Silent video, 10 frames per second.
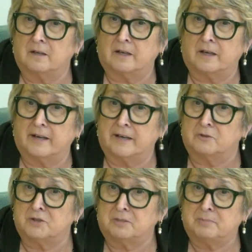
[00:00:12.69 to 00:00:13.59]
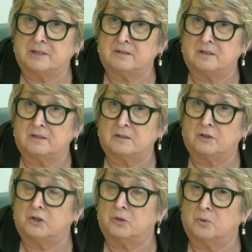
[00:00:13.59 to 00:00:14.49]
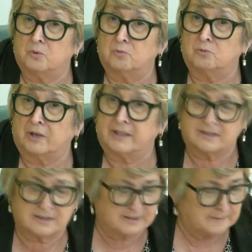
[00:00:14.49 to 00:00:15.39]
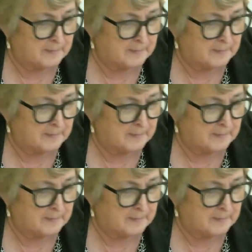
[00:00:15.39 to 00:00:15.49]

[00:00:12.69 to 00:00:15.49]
LGBTQ rights.